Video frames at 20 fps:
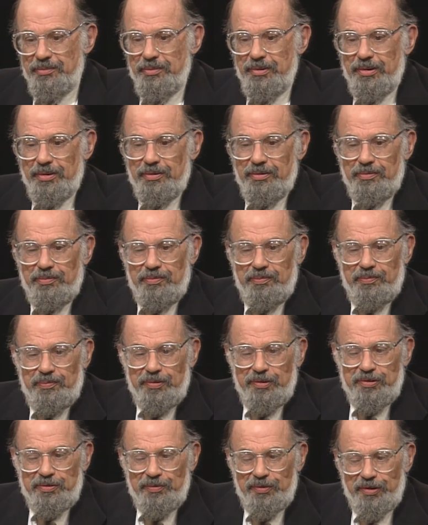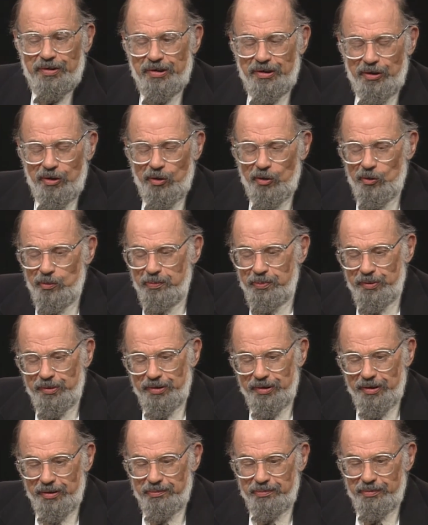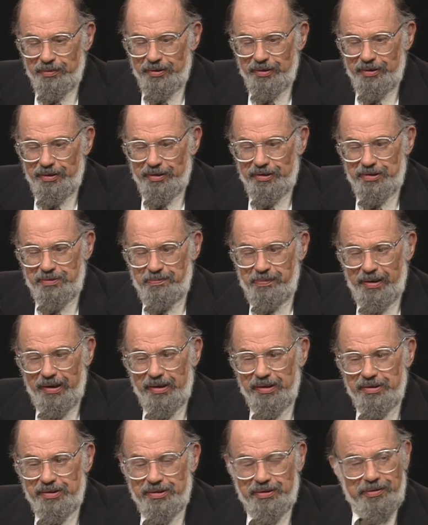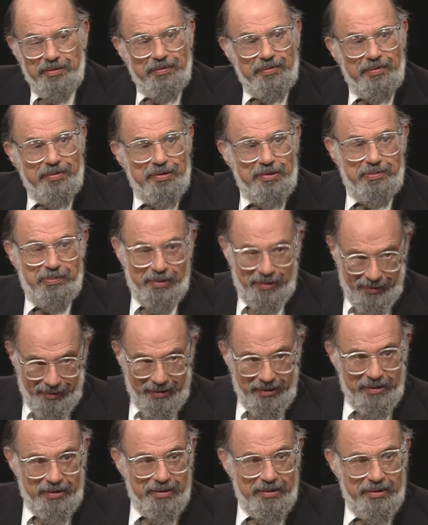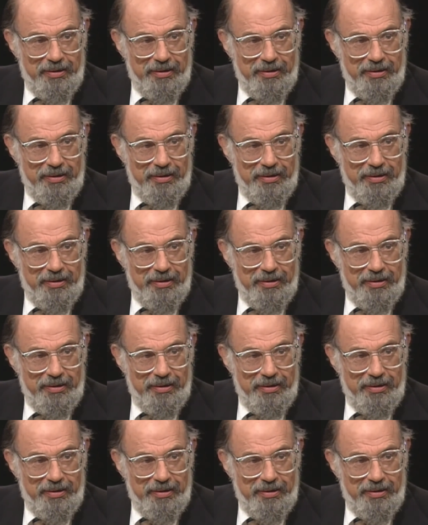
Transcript: Well, first of all, he opened up an expansive spirit